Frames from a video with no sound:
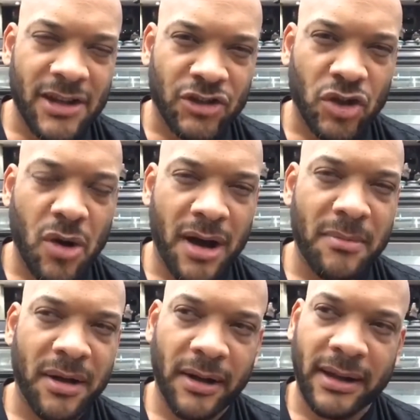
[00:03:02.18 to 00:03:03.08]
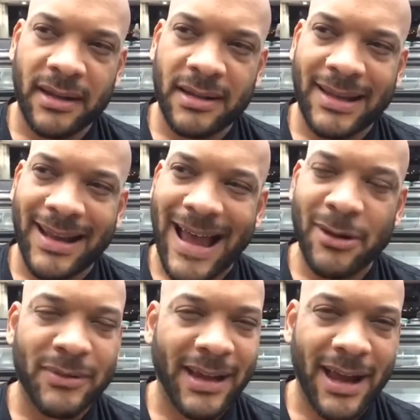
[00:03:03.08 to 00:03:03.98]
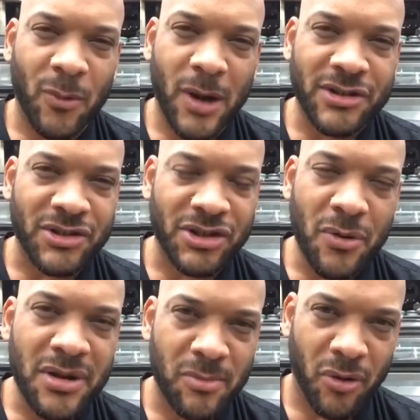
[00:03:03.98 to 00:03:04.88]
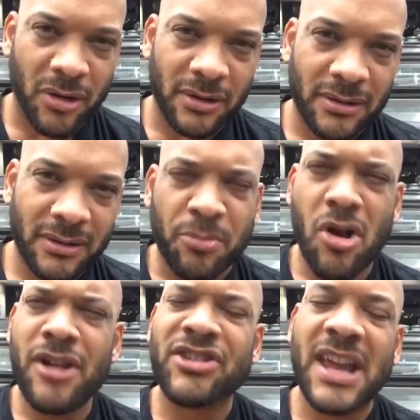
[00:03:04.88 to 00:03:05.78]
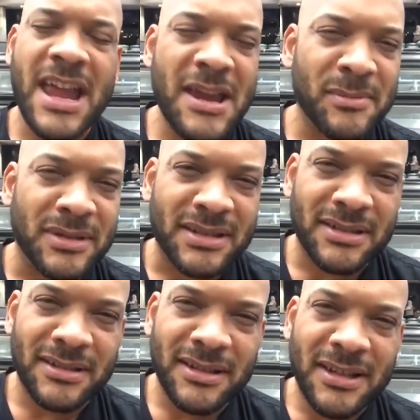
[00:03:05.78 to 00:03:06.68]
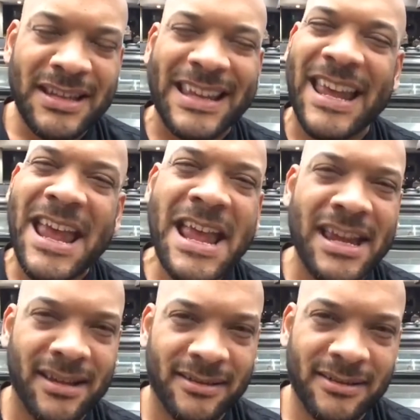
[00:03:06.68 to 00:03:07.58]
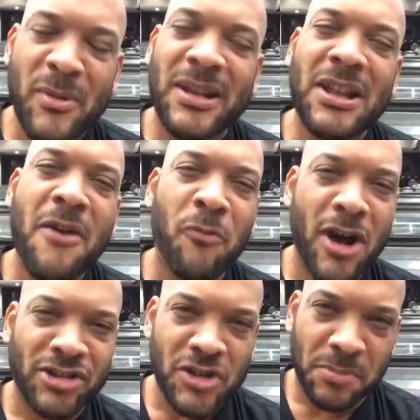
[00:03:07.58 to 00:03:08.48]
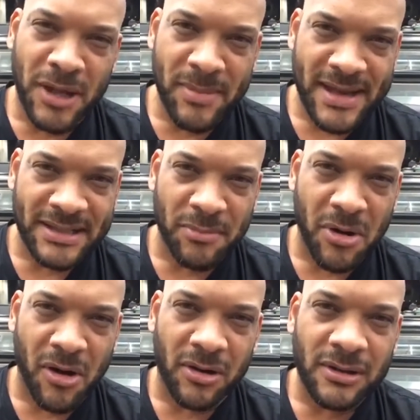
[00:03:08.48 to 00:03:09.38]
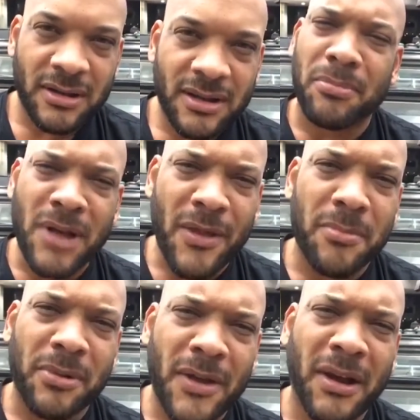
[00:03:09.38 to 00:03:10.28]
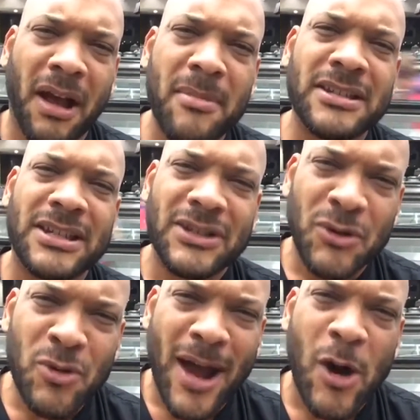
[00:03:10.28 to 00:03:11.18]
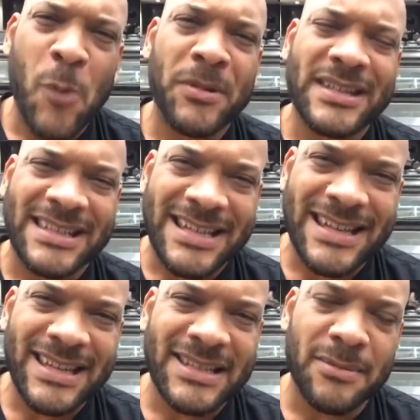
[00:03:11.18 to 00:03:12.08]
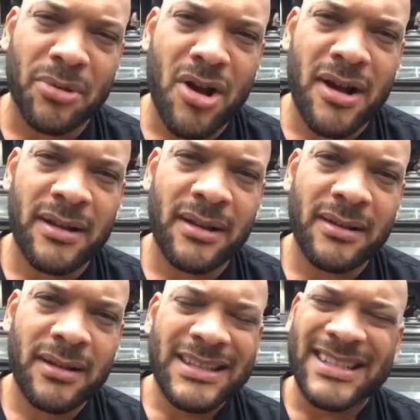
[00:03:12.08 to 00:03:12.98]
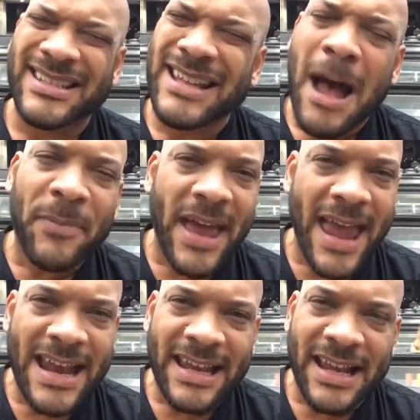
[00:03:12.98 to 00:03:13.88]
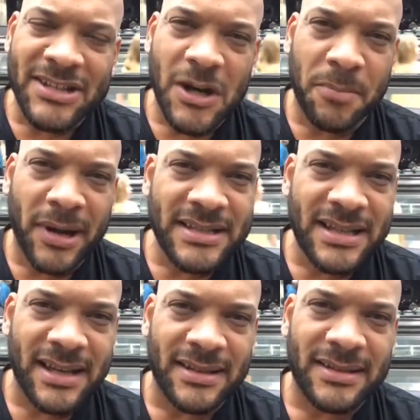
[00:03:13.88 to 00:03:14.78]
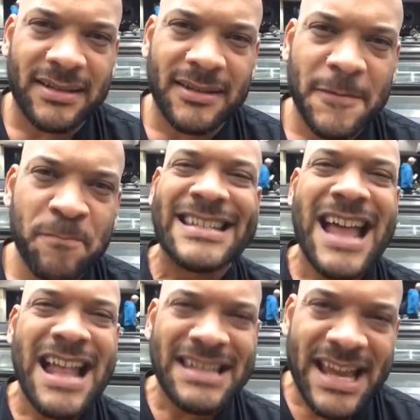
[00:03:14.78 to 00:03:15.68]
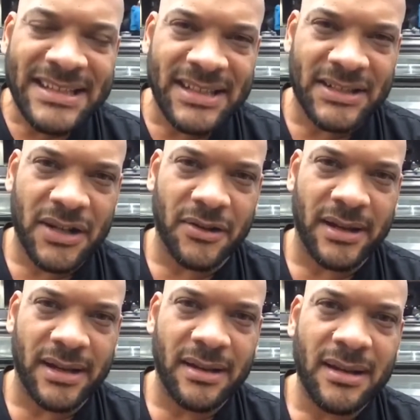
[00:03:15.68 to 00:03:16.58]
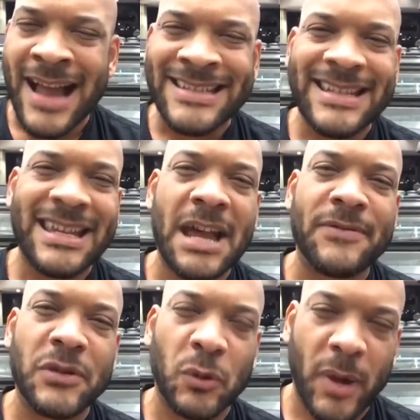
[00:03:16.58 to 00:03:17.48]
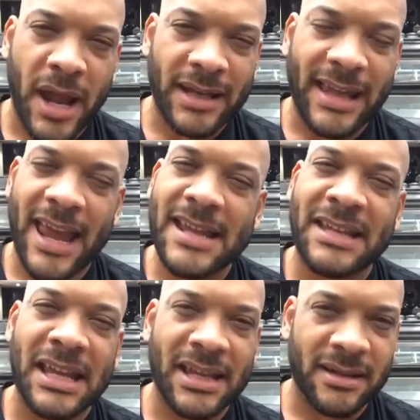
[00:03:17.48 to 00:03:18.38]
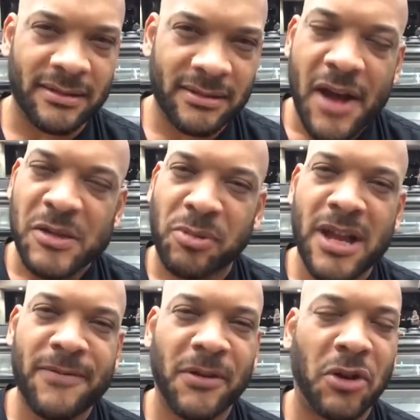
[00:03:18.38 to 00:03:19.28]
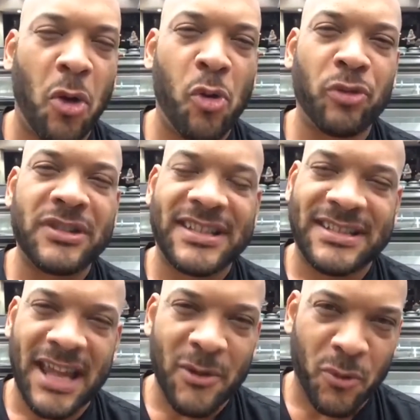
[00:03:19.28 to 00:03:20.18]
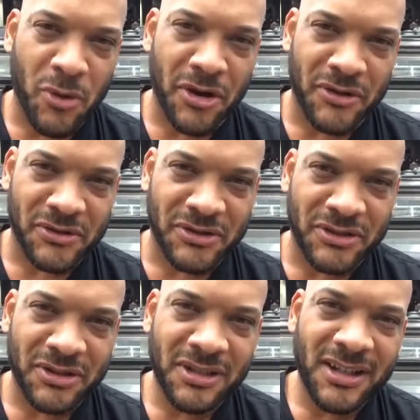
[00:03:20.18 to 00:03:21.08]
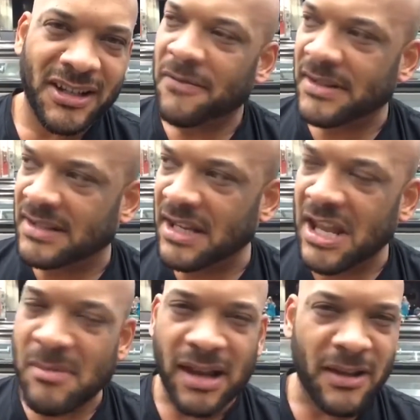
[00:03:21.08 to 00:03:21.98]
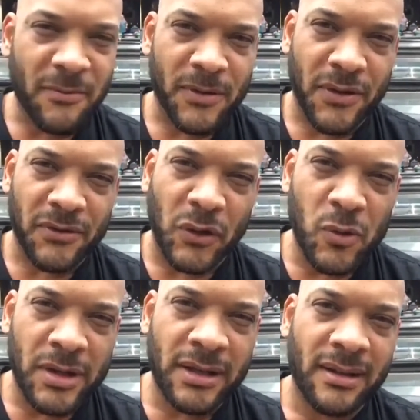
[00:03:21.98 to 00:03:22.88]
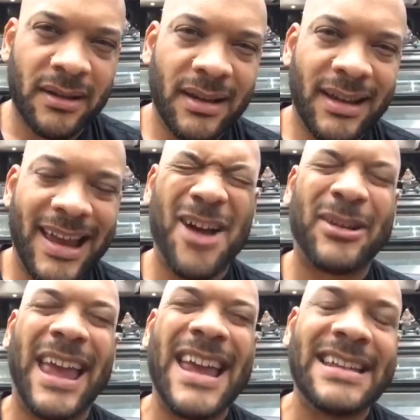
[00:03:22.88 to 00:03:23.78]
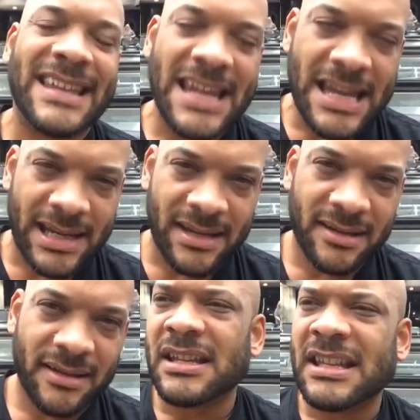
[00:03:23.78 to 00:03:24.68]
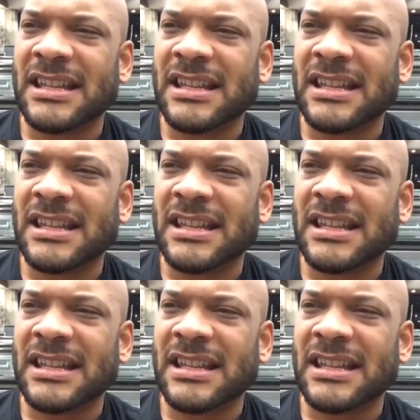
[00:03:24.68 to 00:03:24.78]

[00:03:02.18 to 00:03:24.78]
and so un American that I don't think I can watch your show anymore. LeBron James, the king. Man, we love watching you play basketball. From another brother coming to you, I hope you see this, LeBron. Stop the hate against our president. It's not necessary. I see Kevin Durant, KD. Now he's playing for Golden State Warriors. I love the team. I love what they're doing. And now KD,